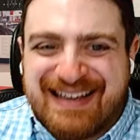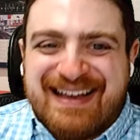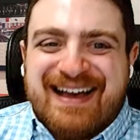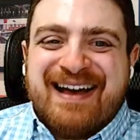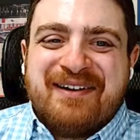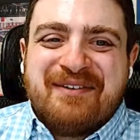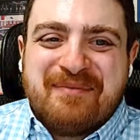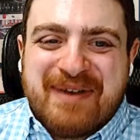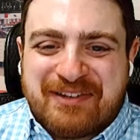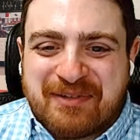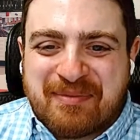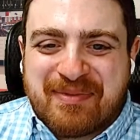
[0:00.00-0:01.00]

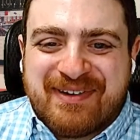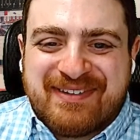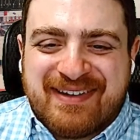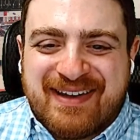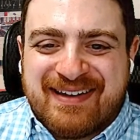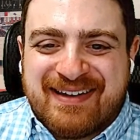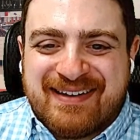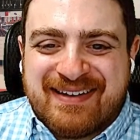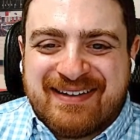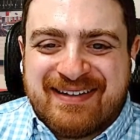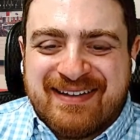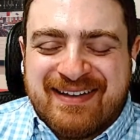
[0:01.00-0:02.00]
Much appreciated.
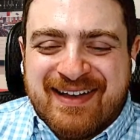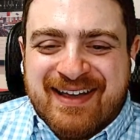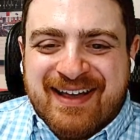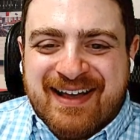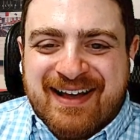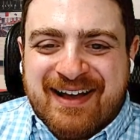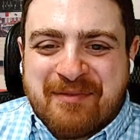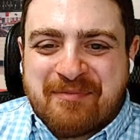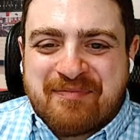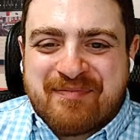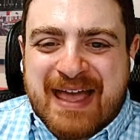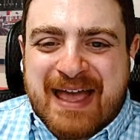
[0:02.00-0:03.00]
And
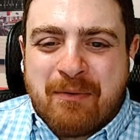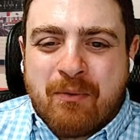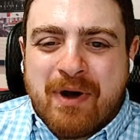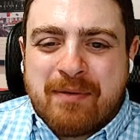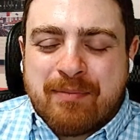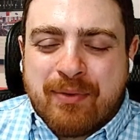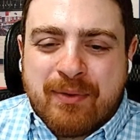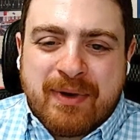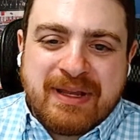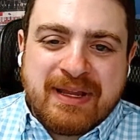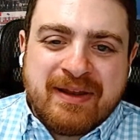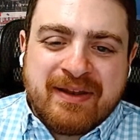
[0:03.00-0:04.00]
at what
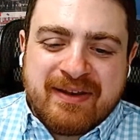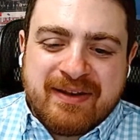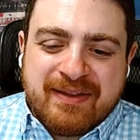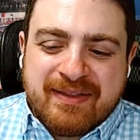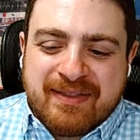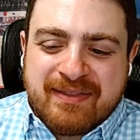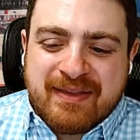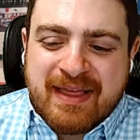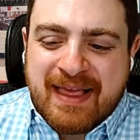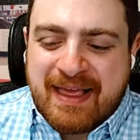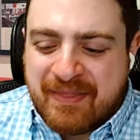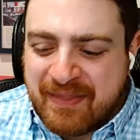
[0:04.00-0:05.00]
point
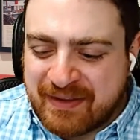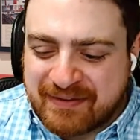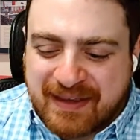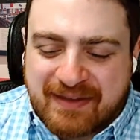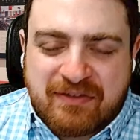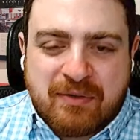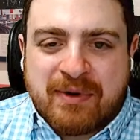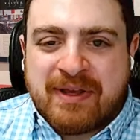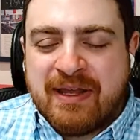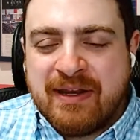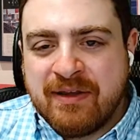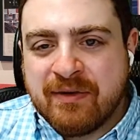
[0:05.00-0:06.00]
in this, as you were
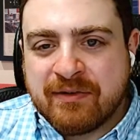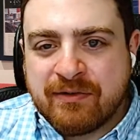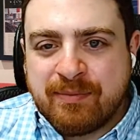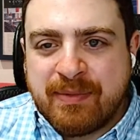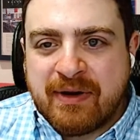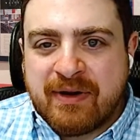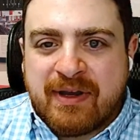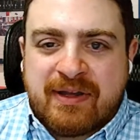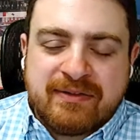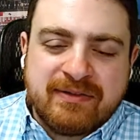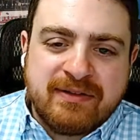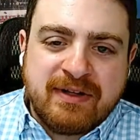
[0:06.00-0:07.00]
gaining your
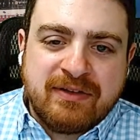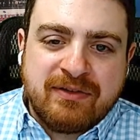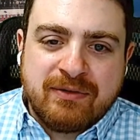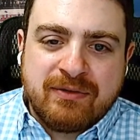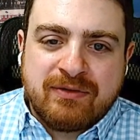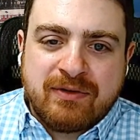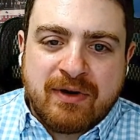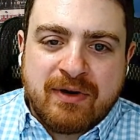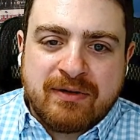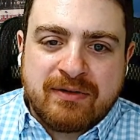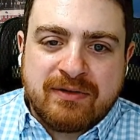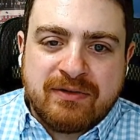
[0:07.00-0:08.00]
experience, did you
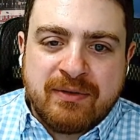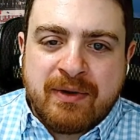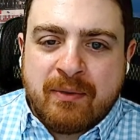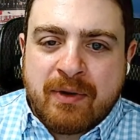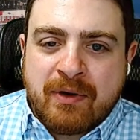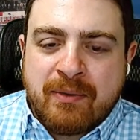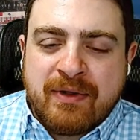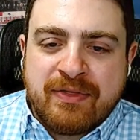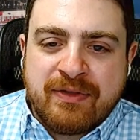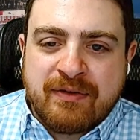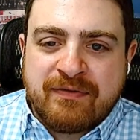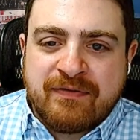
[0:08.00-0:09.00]
start doing work with
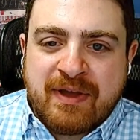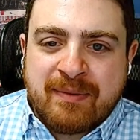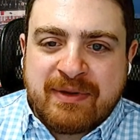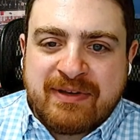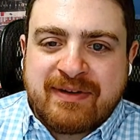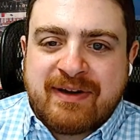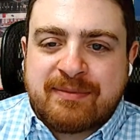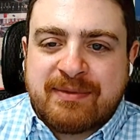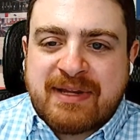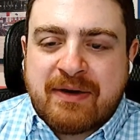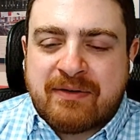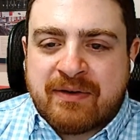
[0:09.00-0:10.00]
your family's
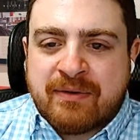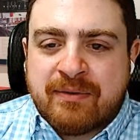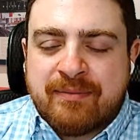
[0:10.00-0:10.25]
hospitality group?